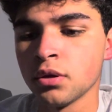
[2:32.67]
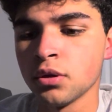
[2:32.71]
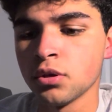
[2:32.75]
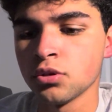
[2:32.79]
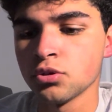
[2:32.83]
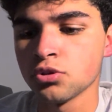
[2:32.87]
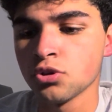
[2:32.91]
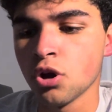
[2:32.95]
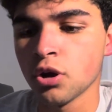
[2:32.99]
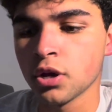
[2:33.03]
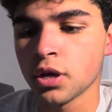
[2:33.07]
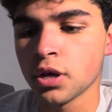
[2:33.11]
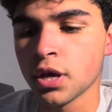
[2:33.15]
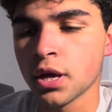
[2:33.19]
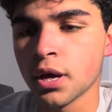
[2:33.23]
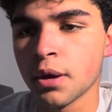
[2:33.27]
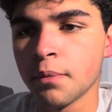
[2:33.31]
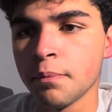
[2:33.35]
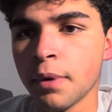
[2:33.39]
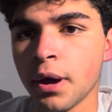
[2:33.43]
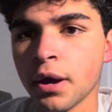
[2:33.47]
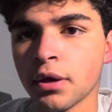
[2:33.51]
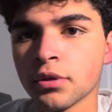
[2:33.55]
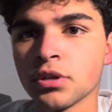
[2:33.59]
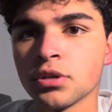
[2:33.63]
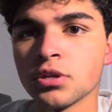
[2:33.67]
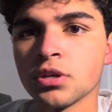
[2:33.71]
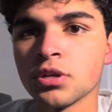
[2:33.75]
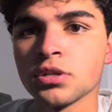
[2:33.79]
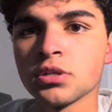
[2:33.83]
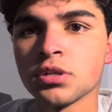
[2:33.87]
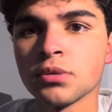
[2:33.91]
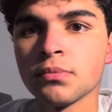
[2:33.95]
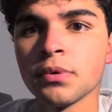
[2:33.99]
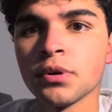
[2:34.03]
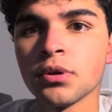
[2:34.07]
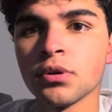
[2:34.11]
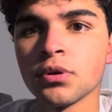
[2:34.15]
talking about the
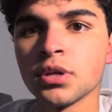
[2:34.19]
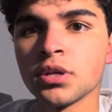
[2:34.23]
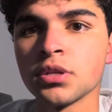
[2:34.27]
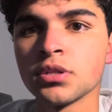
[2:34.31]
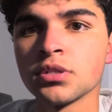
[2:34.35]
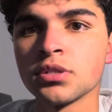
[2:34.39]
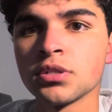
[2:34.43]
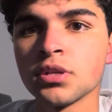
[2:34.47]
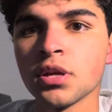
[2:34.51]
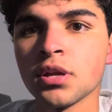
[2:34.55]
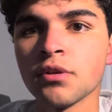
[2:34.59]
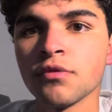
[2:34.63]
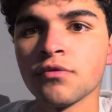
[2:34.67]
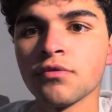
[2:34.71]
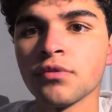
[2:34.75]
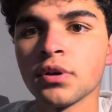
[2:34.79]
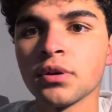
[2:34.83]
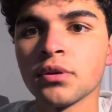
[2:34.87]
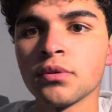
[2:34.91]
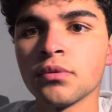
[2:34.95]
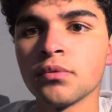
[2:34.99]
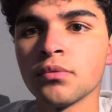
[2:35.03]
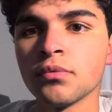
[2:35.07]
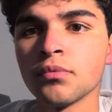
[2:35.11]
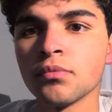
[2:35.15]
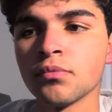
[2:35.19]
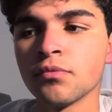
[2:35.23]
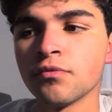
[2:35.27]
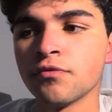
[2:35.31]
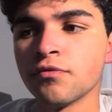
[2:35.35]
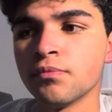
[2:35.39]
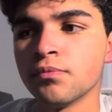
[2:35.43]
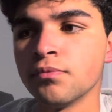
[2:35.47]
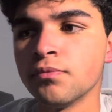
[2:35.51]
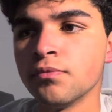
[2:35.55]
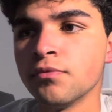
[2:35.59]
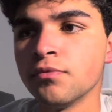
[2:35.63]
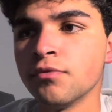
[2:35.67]
disability instead of like
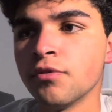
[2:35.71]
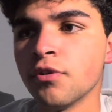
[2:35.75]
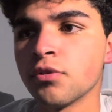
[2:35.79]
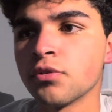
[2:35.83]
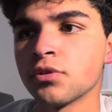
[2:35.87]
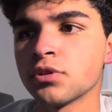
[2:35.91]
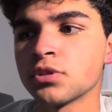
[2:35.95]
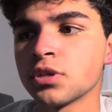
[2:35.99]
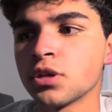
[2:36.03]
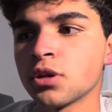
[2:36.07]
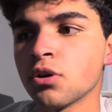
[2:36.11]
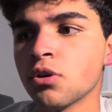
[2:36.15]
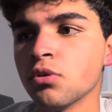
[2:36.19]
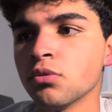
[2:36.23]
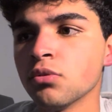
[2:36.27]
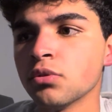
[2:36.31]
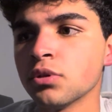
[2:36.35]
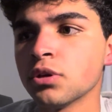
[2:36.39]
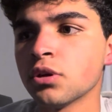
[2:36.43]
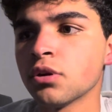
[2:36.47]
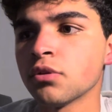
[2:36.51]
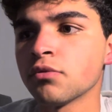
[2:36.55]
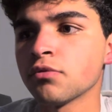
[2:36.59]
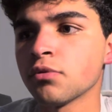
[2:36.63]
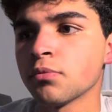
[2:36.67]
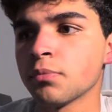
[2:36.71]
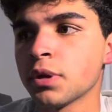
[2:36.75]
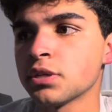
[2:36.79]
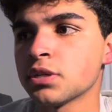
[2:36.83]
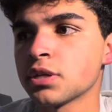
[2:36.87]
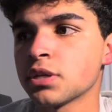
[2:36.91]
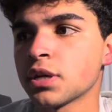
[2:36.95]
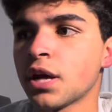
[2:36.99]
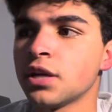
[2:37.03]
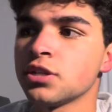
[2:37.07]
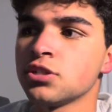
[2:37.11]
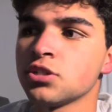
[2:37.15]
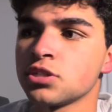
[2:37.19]
focusing only on
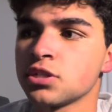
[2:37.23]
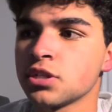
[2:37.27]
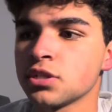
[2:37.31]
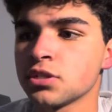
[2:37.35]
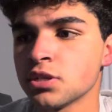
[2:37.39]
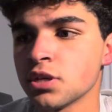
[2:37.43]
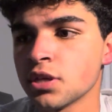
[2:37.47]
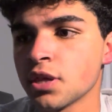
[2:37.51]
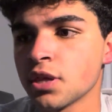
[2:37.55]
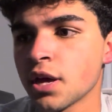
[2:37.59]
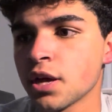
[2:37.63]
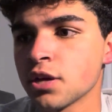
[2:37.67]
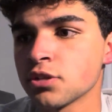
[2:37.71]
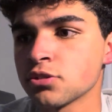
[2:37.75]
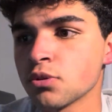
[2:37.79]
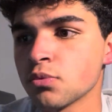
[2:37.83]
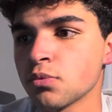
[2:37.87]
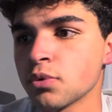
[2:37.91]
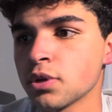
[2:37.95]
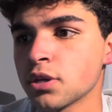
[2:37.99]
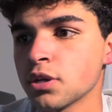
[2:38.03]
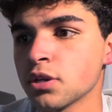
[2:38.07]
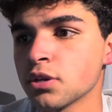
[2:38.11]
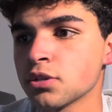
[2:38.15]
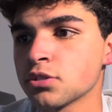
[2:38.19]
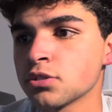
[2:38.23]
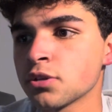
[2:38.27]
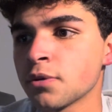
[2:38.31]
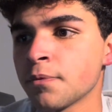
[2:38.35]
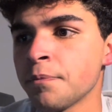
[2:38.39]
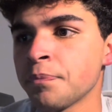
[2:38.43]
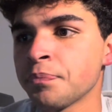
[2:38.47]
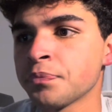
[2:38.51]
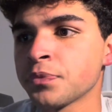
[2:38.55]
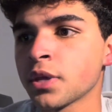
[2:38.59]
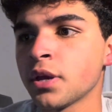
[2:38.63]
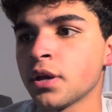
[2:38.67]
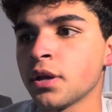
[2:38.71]
romantic. I just see that as a weakness.
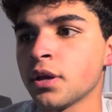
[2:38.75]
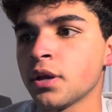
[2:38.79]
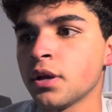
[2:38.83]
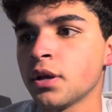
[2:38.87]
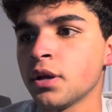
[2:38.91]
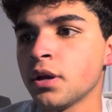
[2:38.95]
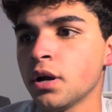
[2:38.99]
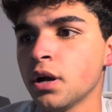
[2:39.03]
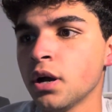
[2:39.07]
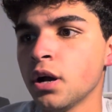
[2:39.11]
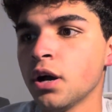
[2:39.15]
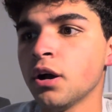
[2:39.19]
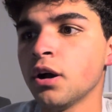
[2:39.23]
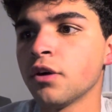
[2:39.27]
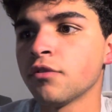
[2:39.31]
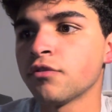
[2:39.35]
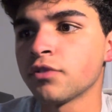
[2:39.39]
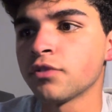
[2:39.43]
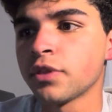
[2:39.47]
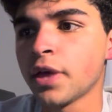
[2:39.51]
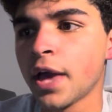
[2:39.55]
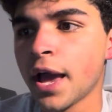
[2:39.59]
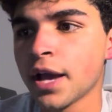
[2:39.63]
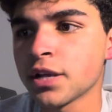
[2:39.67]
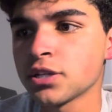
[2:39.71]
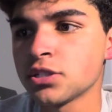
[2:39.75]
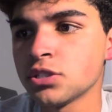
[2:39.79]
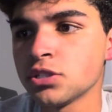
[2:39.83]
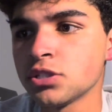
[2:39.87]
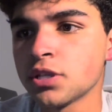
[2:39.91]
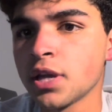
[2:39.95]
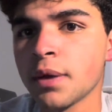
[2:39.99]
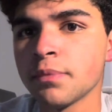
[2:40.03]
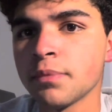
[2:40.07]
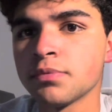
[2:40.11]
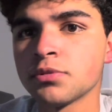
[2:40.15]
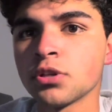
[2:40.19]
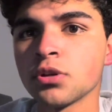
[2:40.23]
For the action
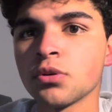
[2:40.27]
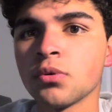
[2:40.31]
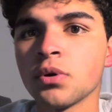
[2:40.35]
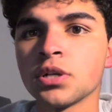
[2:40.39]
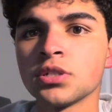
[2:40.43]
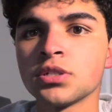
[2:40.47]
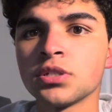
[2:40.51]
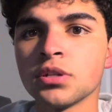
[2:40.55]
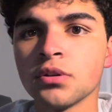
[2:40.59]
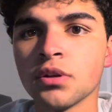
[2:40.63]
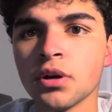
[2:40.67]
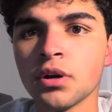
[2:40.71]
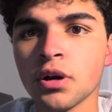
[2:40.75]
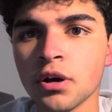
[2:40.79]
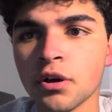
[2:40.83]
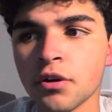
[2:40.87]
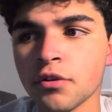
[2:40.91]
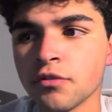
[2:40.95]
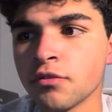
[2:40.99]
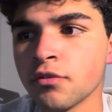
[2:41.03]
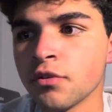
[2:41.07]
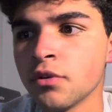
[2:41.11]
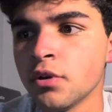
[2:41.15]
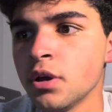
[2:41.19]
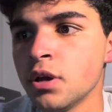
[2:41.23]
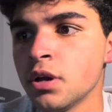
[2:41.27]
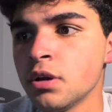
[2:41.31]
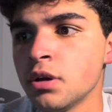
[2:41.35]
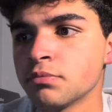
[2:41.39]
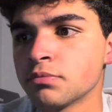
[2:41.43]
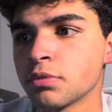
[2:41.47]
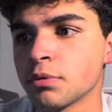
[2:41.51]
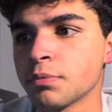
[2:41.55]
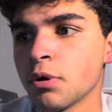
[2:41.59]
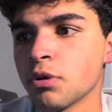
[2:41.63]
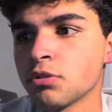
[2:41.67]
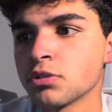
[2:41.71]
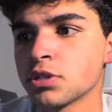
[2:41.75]
steps, the question of
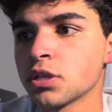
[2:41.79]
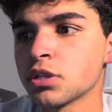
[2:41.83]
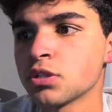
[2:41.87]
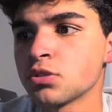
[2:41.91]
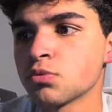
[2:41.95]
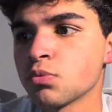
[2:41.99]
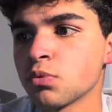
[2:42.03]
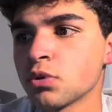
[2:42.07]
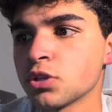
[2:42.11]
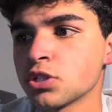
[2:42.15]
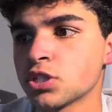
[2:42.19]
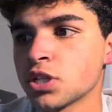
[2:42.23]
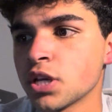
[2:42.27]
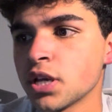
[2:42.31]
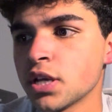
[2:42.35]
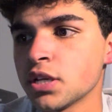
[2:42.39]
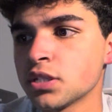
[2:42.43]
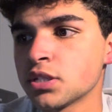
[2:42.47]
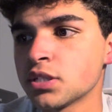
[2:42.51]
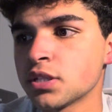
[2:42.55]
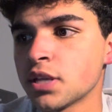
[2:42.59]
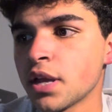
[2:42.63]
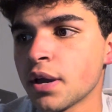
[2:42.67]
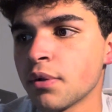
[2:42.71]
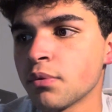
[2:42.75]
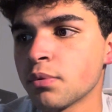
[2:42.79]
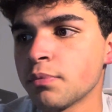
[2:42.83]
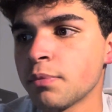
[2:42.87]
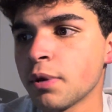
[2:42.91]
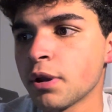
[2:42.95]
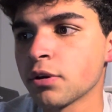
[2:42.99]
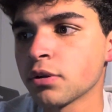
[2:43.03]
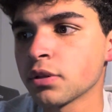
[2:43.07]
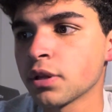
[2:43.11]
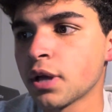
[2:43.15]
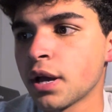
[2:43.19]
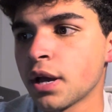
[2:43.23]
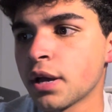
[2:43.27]
propose at least one change that would better
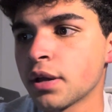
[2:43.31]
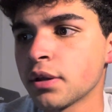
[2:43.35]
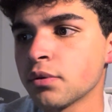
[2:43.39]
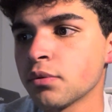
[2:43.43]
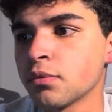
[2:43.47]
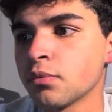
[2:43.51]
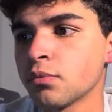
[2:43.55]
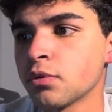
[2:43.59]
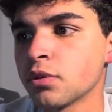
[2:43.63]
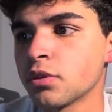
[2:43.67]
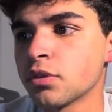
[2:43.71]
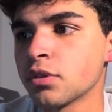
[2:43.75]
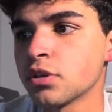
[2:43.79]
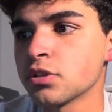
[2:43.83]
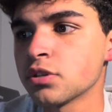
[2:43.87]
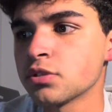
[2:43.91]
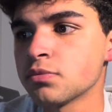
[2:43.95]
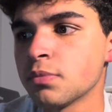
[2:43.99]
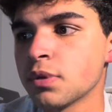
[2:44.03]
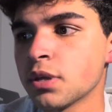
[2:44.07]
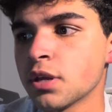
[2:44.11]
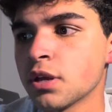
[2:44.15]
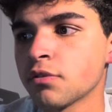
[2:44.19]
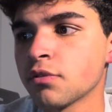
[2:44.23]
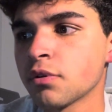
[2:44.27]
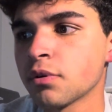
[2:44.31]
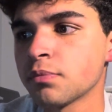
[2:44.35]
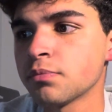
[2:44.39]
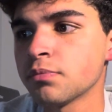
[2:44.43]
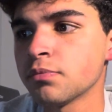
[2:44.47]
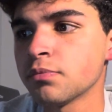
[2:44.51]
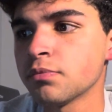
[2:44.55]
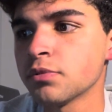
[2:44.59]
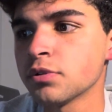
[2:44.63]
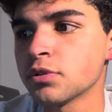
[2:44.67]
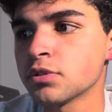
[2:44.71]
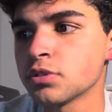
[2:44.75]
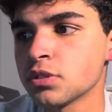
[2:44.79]
align with this media
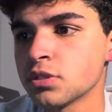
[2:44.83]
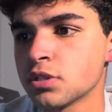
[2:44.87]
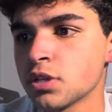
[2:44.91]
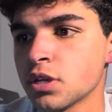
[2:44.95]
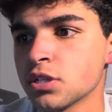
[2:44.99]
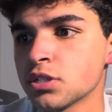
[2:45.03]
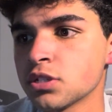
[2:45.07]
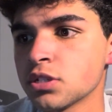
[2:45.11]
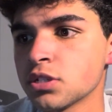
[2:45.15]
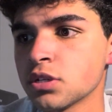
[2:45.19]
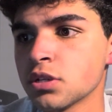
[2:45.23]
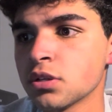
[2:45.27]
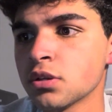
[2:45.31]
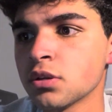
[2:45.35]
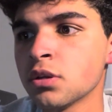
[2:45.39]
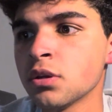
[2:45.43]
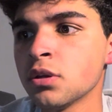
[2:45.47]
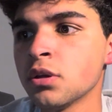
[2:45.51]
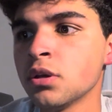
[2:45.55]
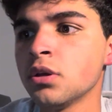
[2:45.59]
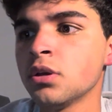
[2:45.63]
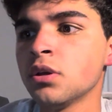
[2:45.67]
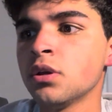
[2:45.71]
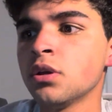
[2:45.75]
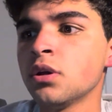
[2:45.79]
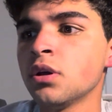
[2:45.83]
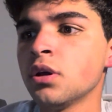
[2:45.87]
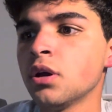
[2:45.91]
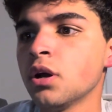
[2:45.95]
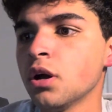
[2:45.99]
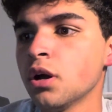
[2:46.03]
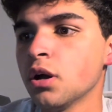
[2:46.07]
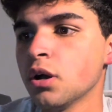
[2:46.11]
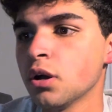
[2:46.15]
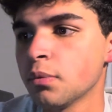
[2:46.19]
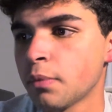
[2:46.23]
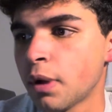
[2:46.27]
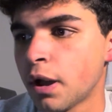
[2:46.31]
representation.
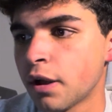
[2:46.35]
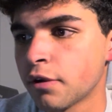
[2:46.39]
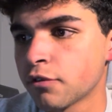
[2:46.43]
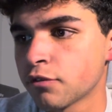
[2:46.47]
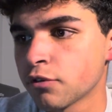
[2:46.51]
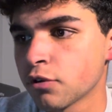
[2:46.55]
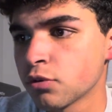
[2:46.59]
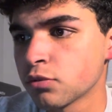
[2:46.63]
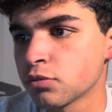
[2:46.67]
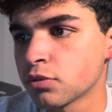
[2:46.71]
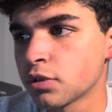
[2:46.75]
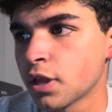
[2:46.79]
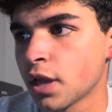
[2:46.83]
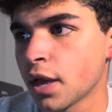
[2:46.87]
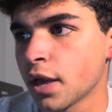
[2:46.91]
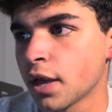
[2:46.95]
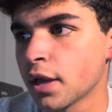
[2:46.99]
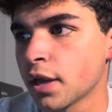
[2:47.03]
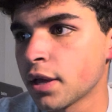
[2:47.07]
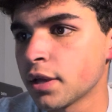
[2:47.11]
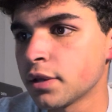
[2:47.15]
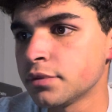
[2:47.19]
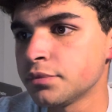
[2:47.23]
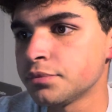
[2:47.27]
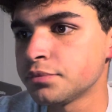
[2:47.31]
I wrote that